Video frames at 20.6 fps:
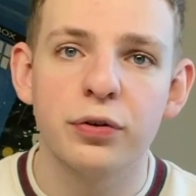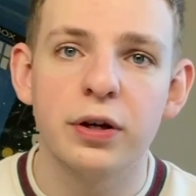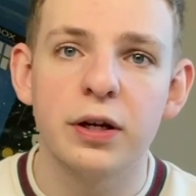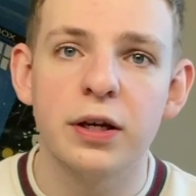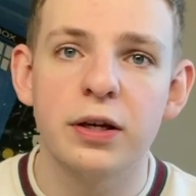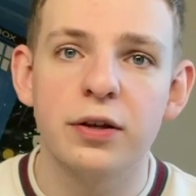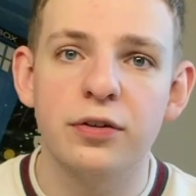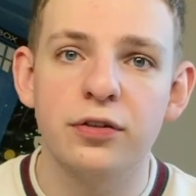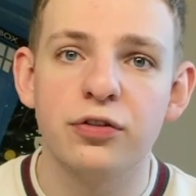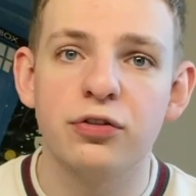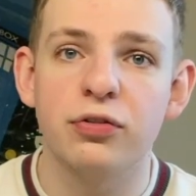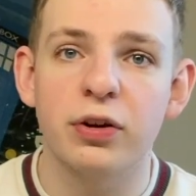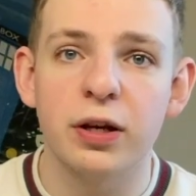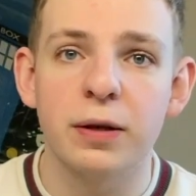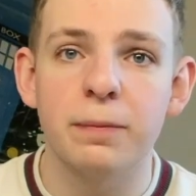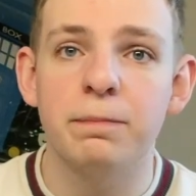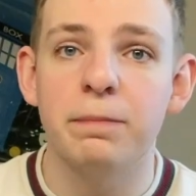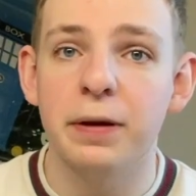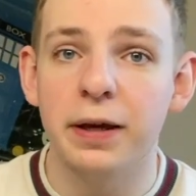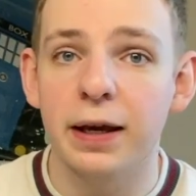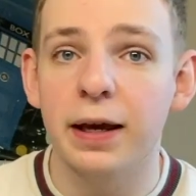a straight
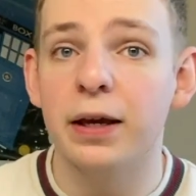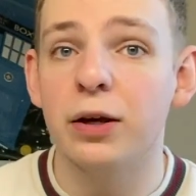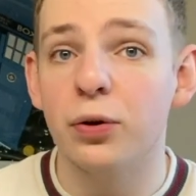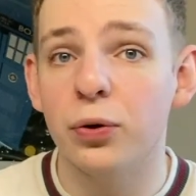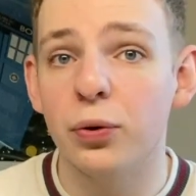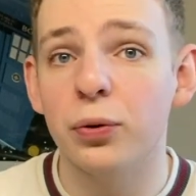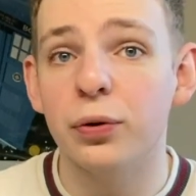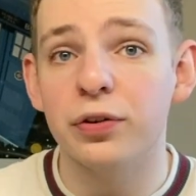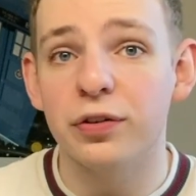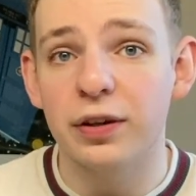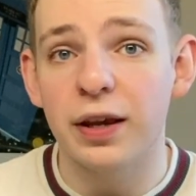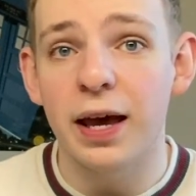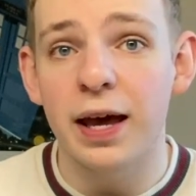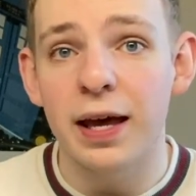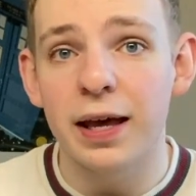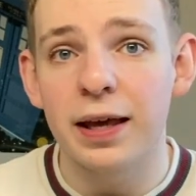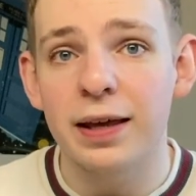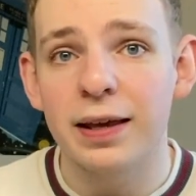BA course yet,